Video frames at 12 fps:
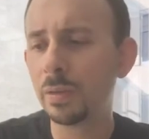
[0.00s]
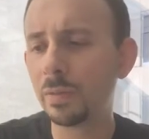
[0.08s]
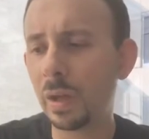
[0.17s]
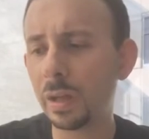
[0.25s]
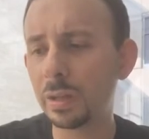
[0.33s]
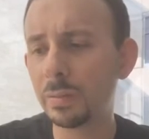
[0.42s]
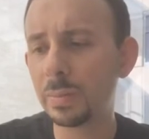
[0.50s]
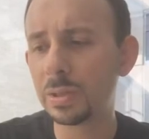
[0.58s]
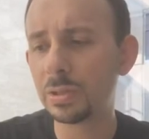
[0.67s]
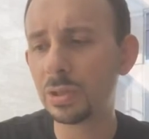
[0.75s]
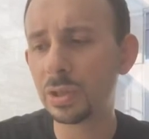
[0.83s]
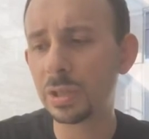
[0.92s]
Volume
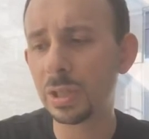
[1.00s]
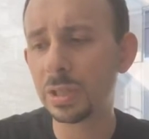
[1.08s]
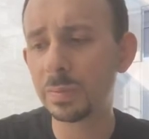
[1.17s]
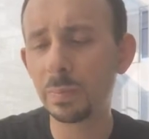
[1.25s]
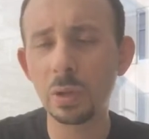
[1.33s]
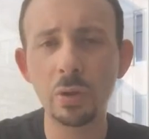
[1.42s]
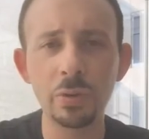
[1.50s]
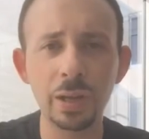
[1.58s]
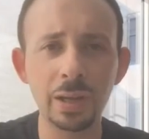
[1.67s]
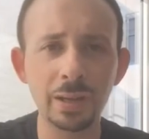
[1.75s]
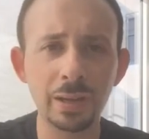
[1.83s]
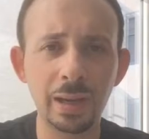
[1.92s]
is just
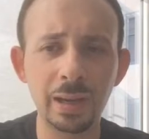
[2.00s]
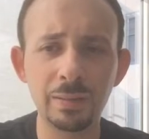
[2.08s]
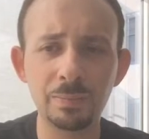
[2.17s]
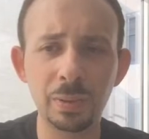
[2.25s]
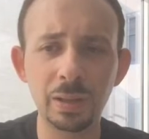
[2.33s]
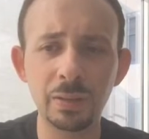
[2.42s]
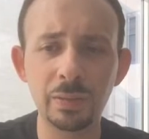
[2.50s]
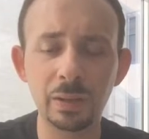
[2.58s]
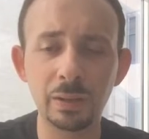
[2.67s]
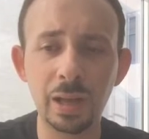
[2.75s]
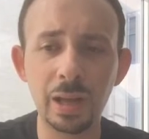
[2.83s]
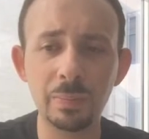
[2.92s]
exploding. I believe a
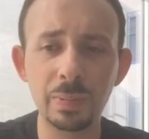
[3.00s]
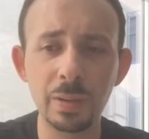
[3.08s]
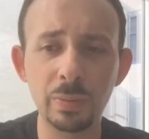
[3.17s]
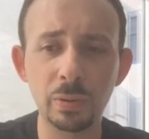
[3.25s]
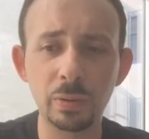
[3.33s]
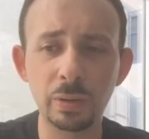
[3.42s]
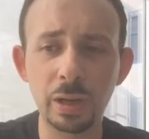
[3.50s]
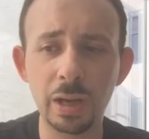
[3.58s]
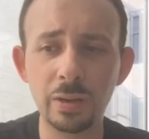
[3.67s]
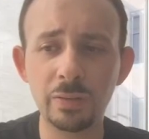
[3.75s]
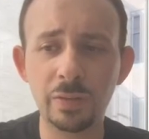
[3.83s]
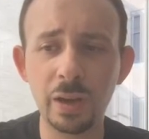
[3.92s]
lot of people are
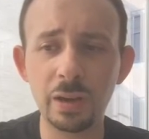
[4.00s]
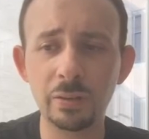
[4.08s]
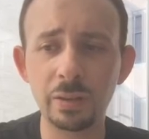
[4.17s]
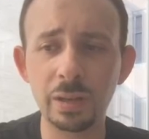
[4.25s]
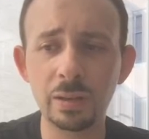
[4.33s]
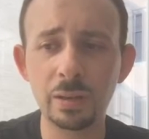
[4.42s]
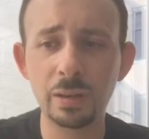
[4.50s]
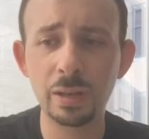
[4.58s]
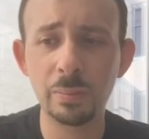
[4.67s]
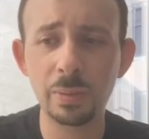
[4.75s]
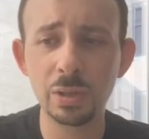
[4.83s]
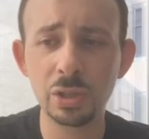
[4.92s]
kind of finally
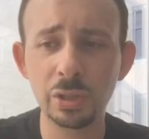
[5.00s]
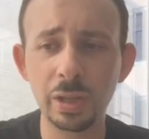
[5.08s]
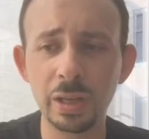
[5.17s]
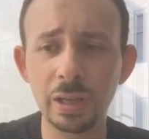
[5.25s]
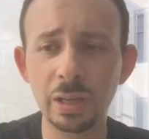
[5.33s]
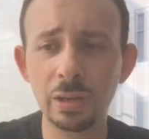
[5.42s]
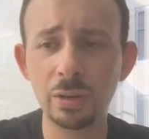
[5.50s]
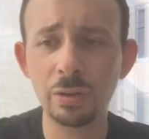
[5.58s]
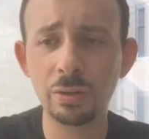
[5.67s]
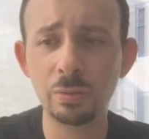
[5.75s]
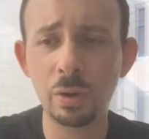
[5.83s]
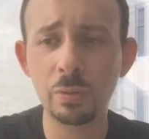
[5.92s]
capitulating here,
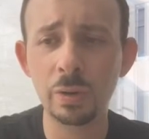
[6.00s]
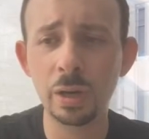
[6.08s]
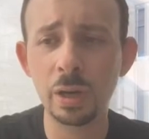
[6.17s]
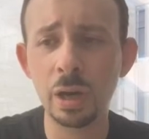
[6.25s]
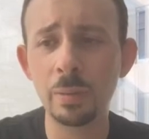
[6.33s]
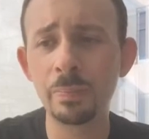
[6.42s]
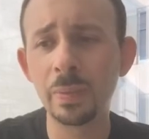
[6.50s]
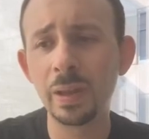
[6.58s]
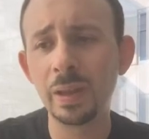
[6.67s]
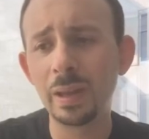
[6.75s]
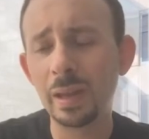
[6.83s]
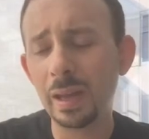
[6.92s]
throwing it up.
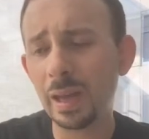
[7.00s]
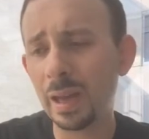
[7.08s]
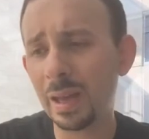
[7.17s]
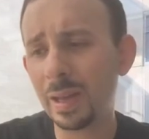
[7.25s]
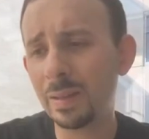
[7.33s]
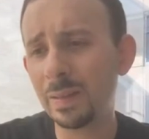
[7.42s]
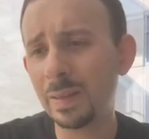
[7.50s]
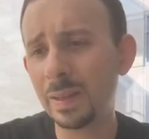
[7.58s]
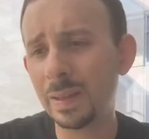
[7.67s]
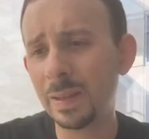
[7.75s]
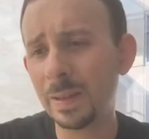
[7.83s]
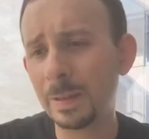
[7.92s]
And
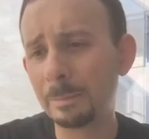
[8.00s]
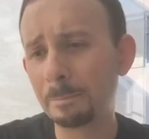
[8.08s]
the